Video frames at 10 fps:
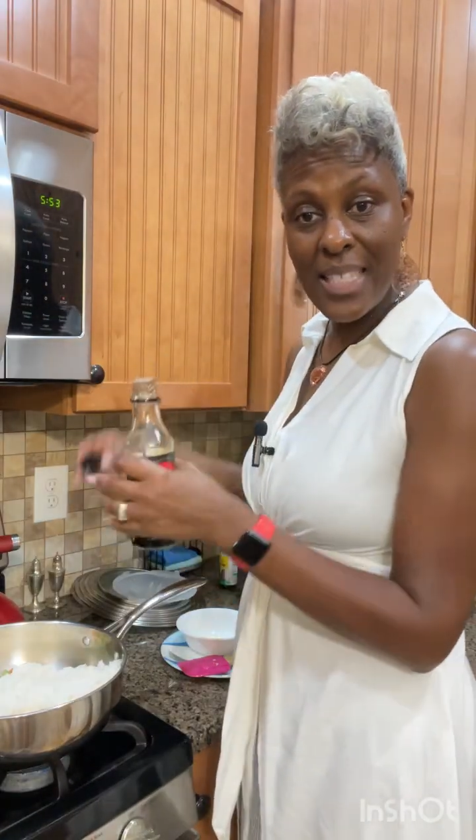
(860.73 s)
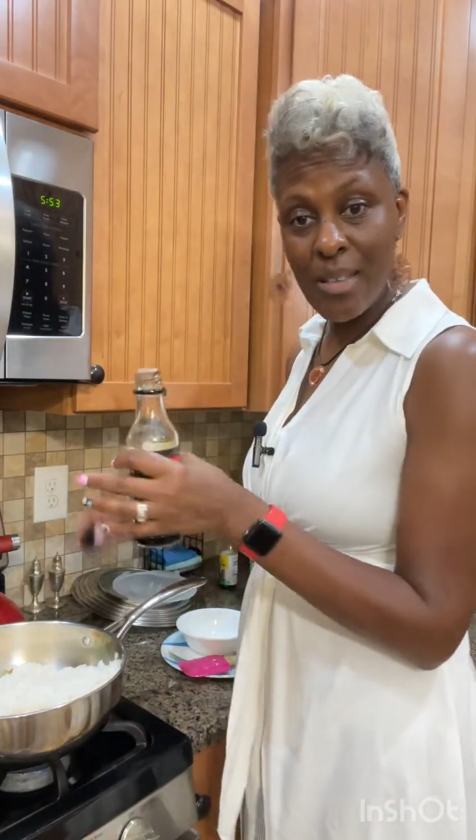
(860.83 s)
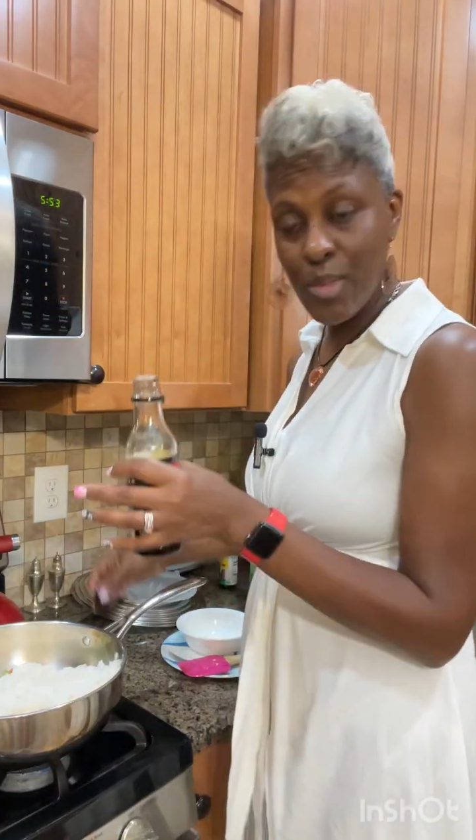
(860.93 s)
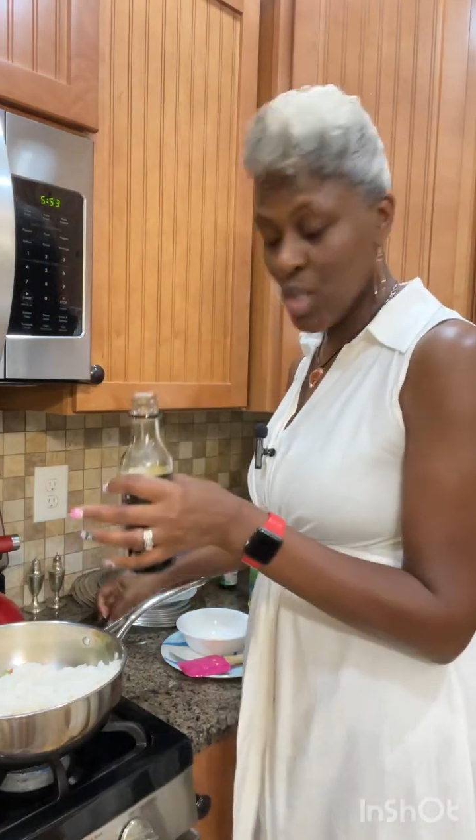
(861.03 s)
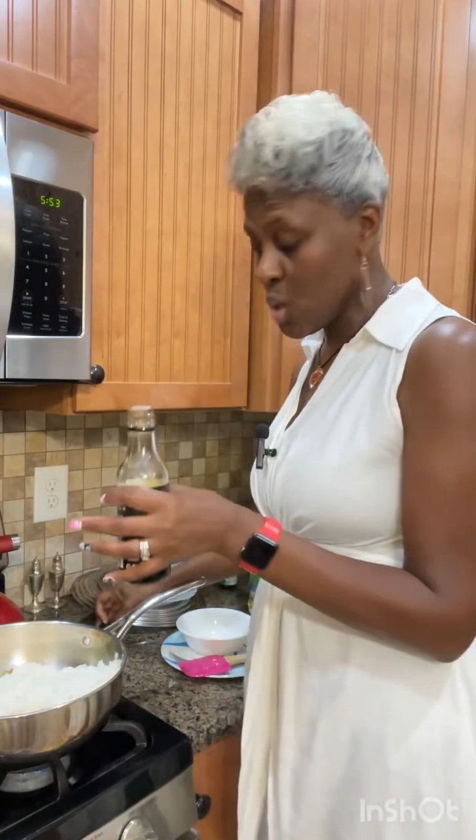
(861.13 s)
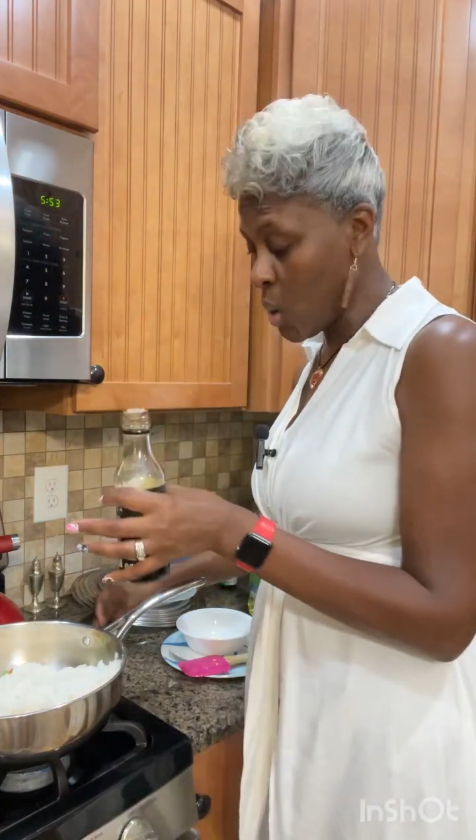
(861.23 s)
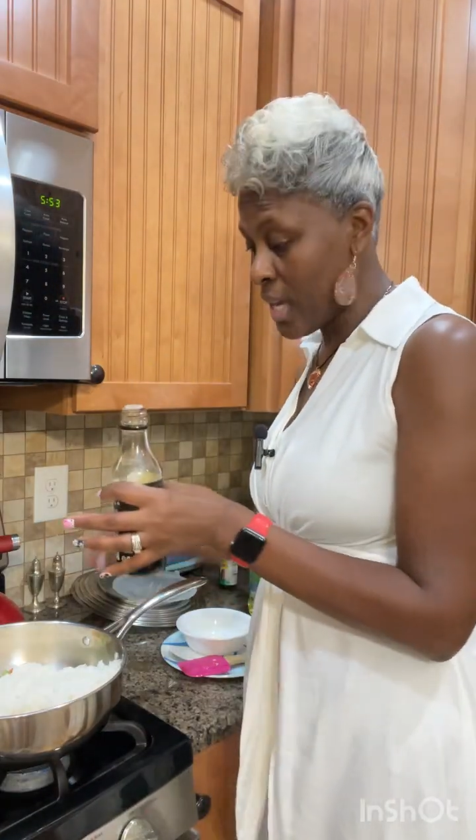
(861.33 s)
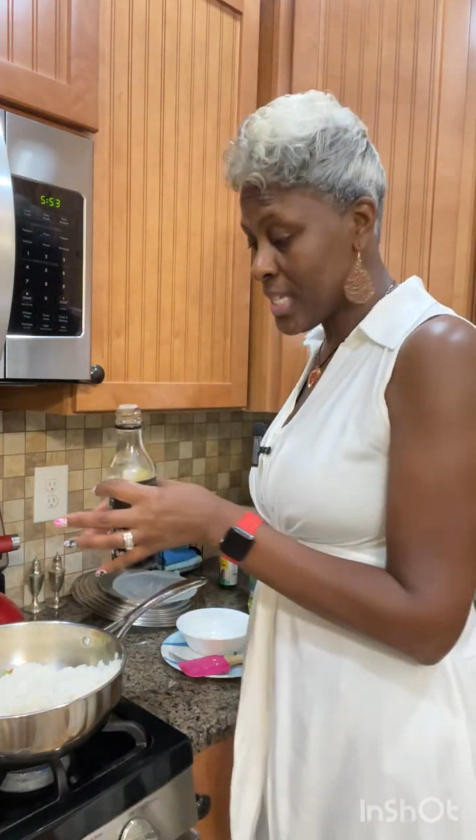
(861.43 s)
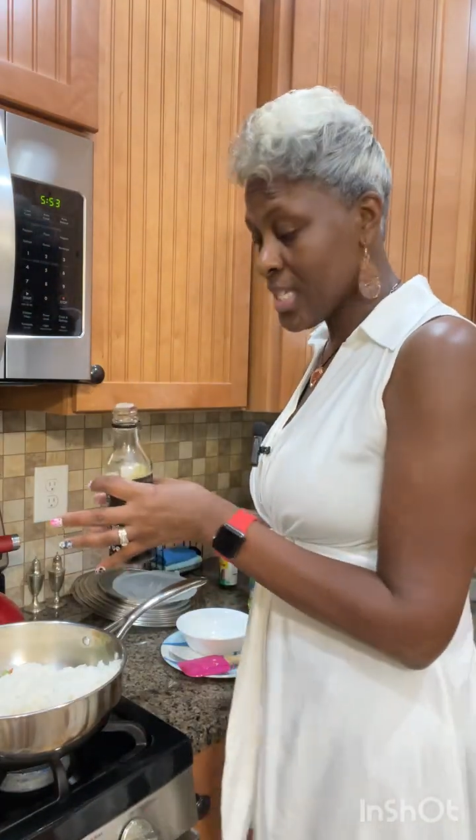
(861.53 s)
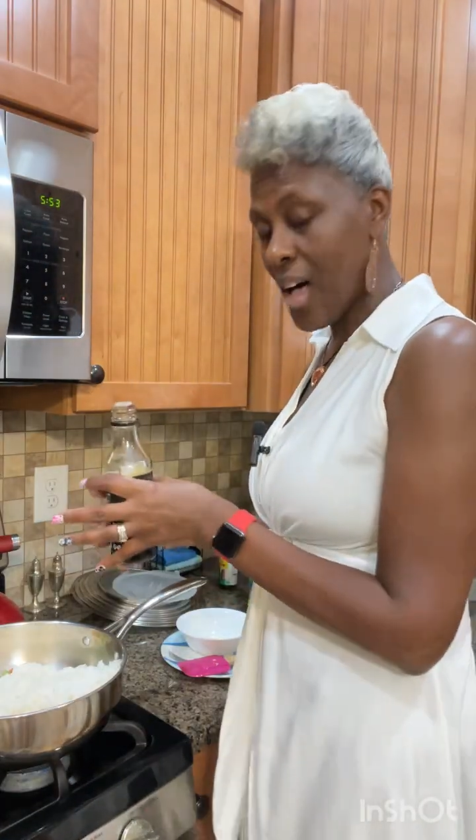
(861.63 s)
some
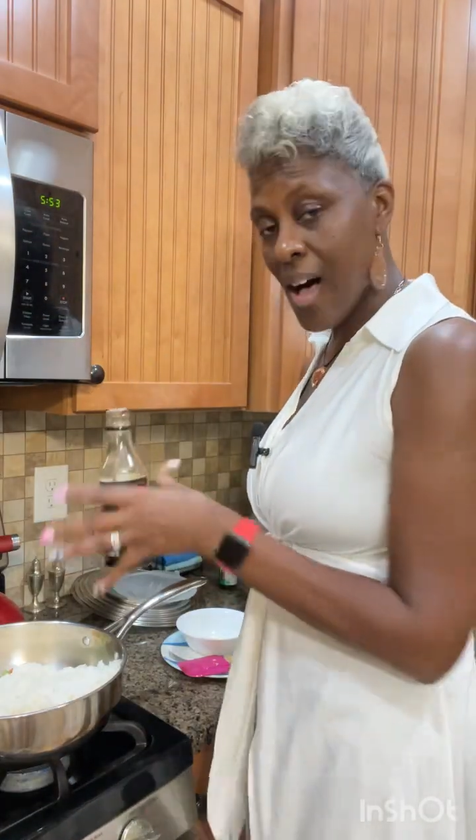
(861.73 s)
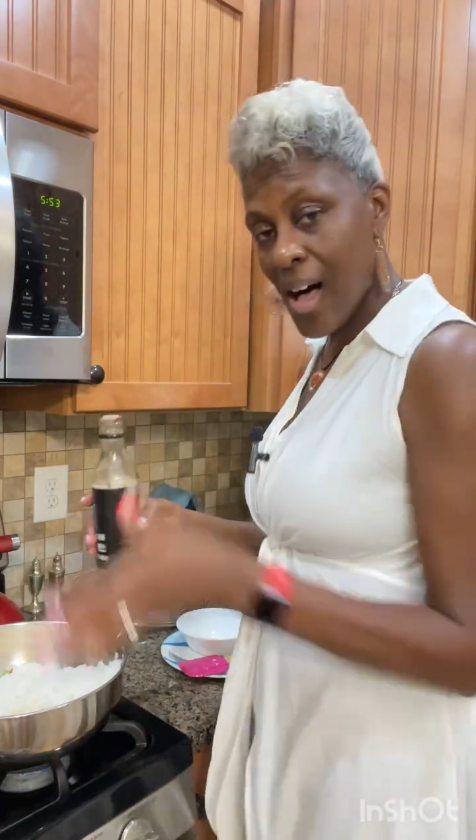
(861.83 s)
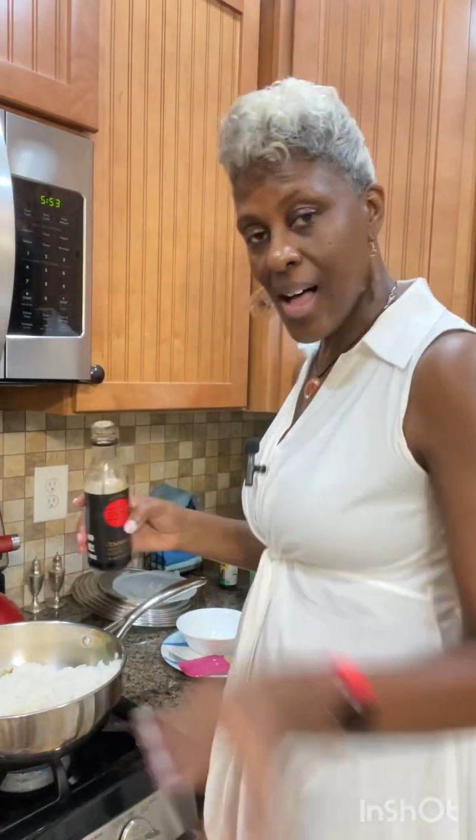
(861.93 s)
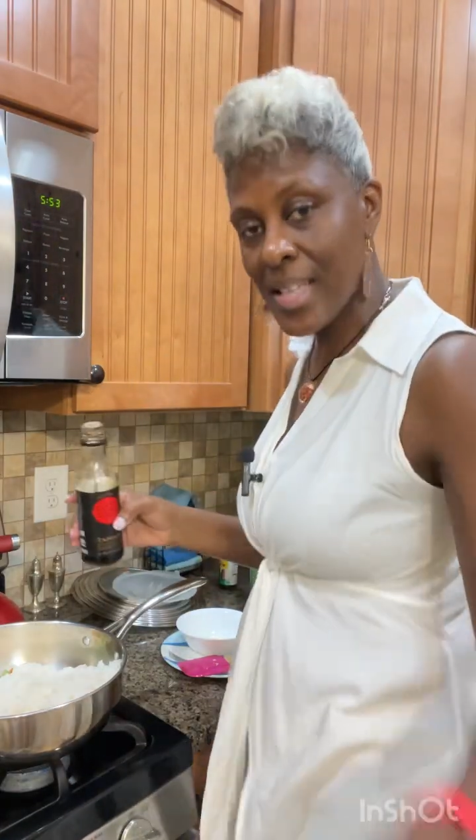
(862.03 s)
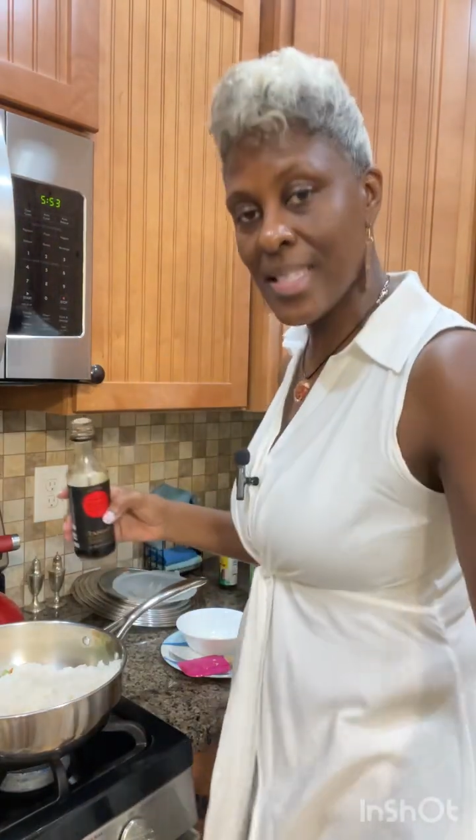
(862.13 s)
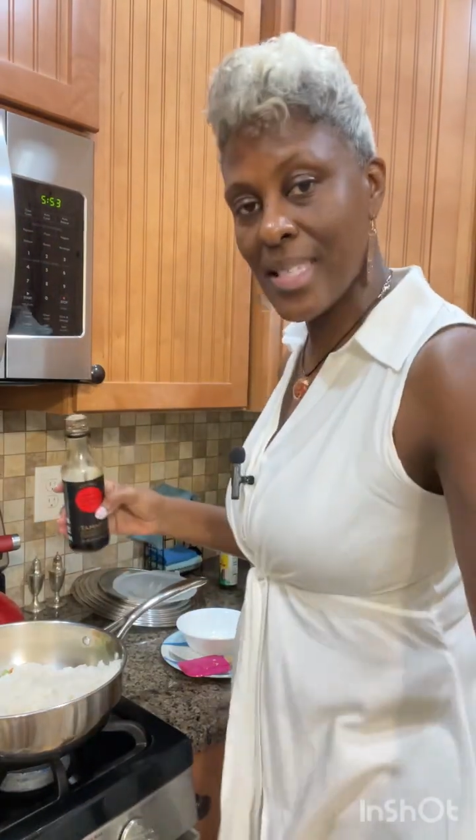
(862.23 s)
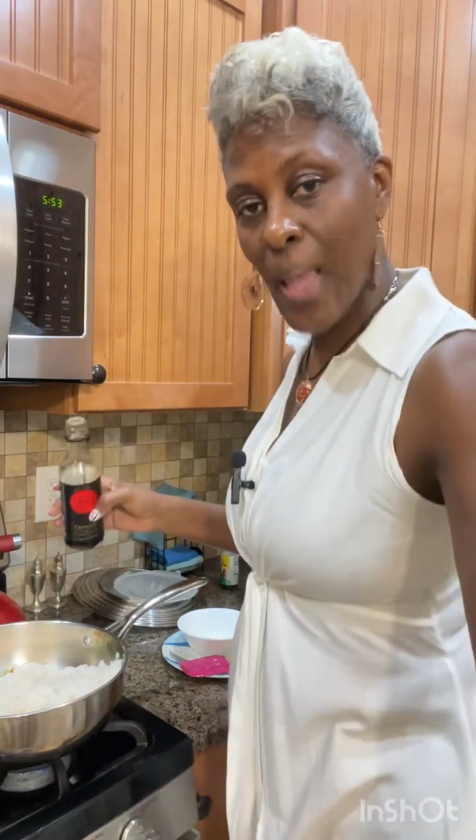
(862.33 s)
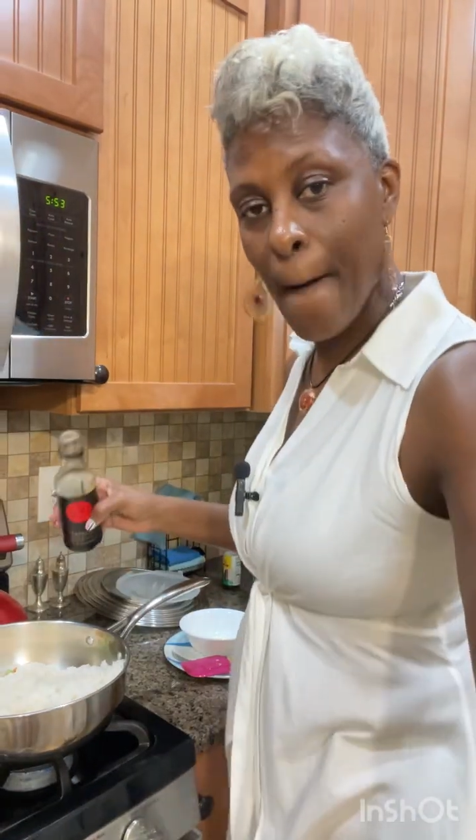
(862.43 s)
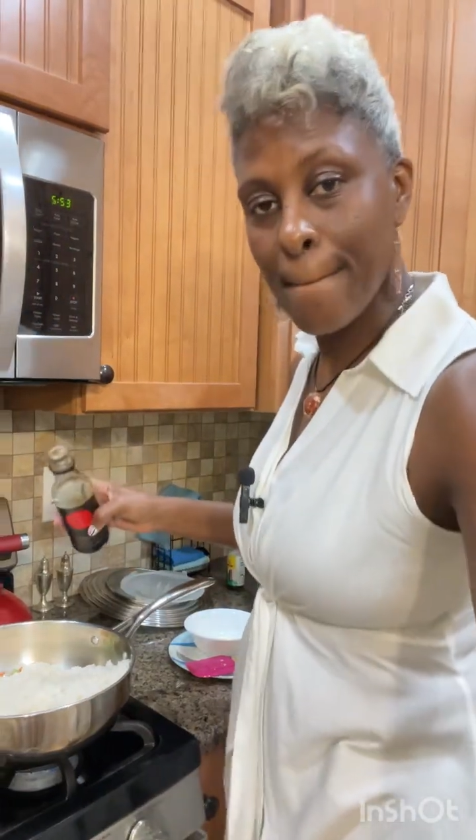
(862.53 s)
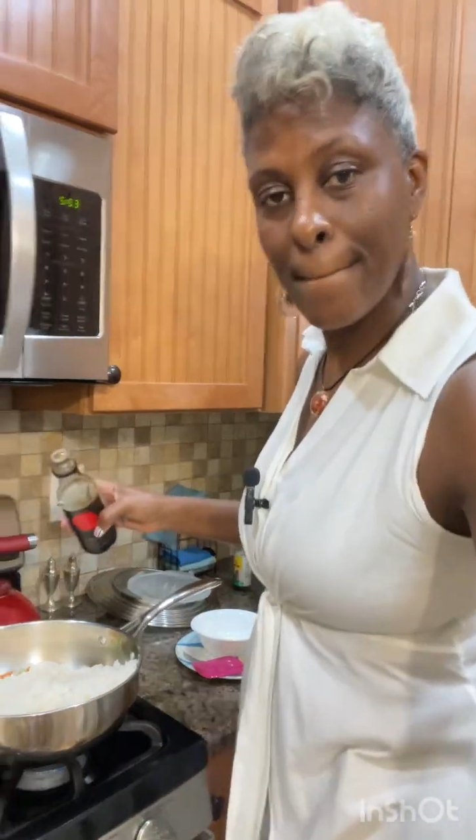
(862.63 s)
soy sauce.
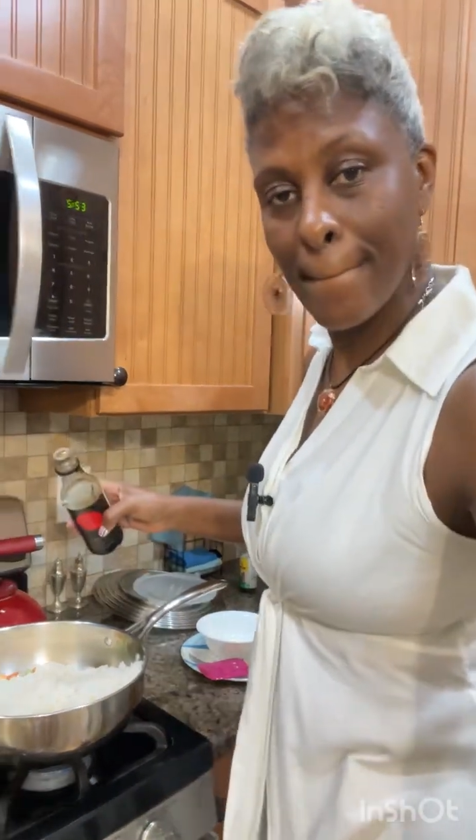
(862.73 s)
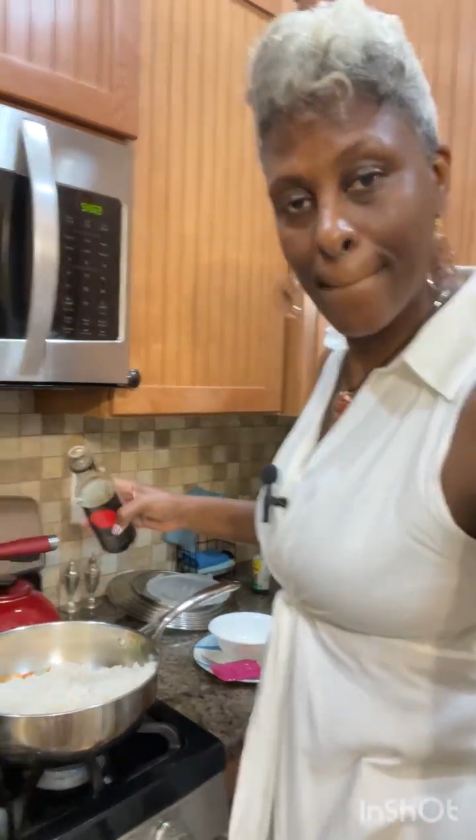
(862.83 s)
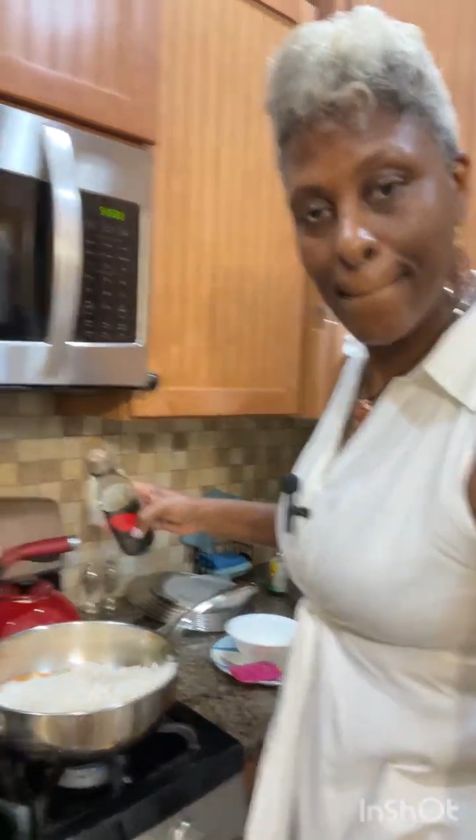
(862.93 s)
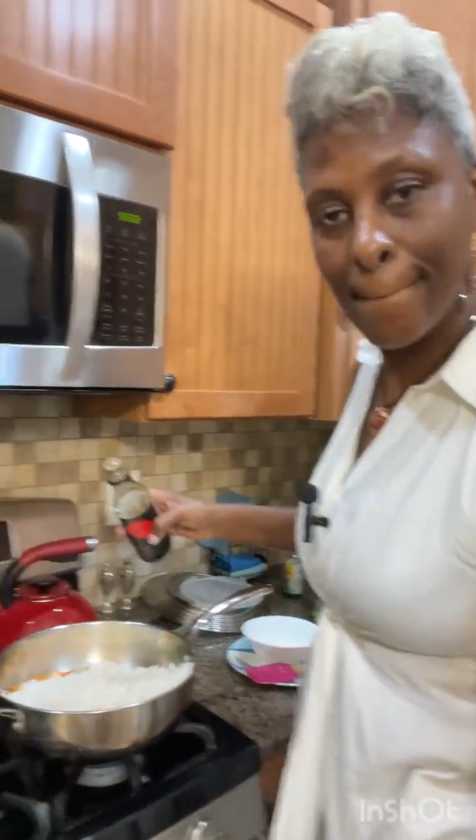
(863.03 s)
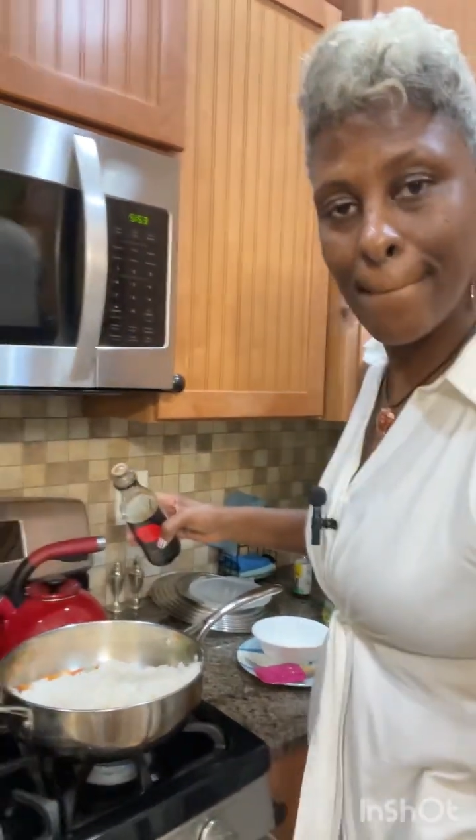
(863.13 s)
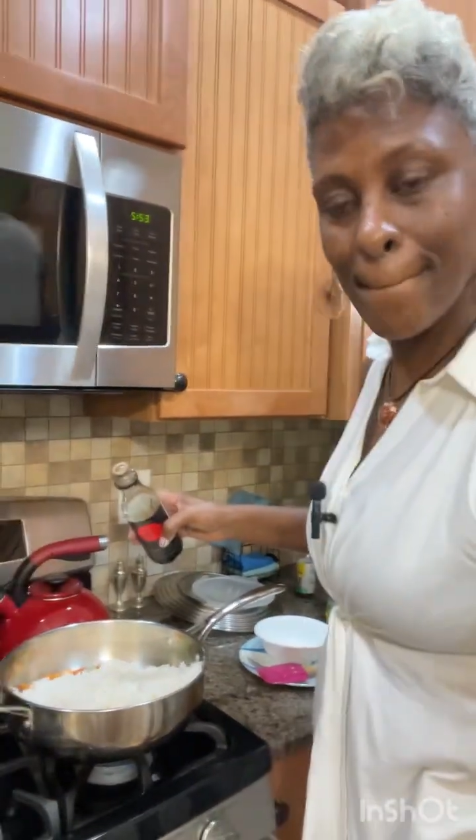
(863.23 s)
Oh,